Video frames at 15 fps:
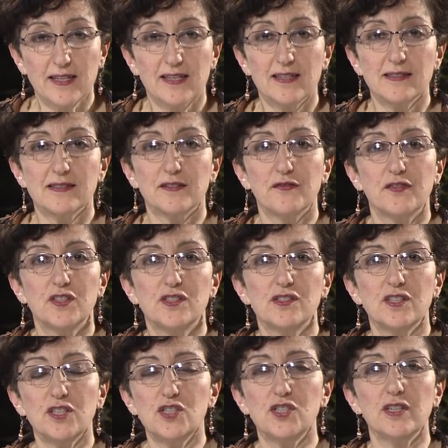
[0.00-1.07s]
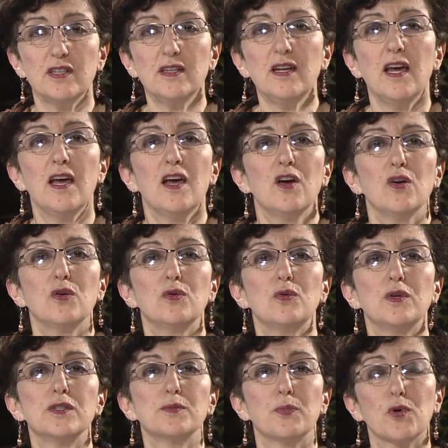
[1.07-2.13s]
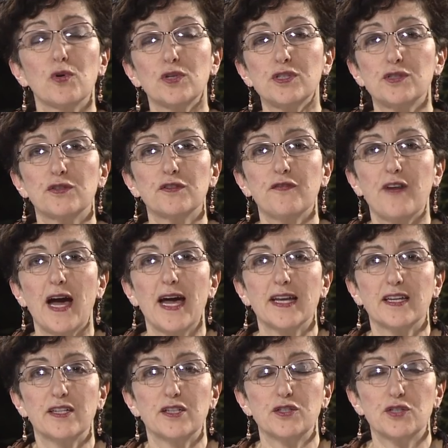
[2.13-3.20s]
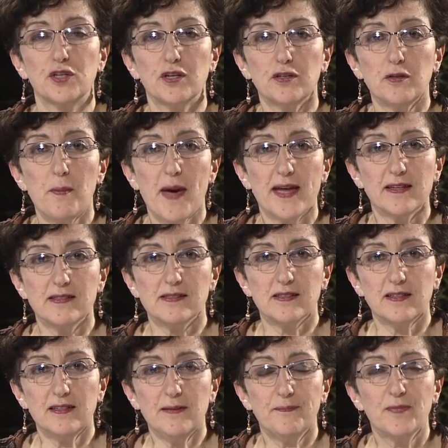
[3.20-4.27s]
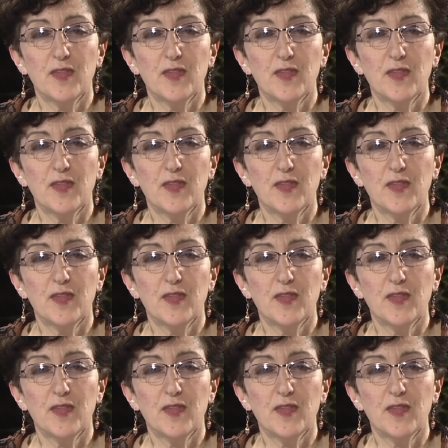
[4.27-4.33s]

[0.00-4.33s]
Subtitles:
He's a physician who is board certified in internal medicine,